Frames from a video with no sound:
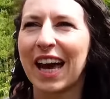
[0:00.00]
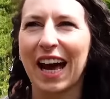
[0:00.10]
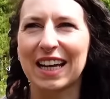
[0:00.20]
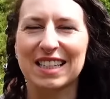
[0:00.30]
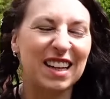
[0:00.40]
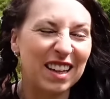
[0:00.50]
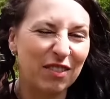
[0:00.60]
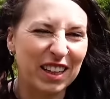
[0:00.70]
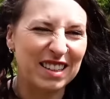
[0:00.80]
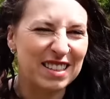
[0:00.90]
and I never
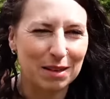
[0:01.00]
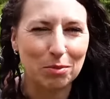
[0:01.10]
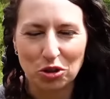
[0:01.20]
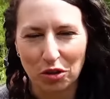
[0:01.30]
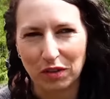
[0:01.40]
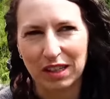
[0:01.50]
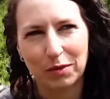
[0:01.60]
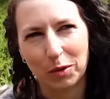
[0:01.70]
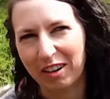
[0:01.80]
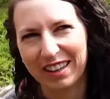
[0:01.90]
get to see much of it
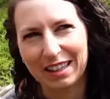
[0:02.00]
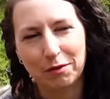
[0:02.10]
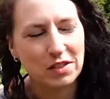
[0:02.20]
where I live.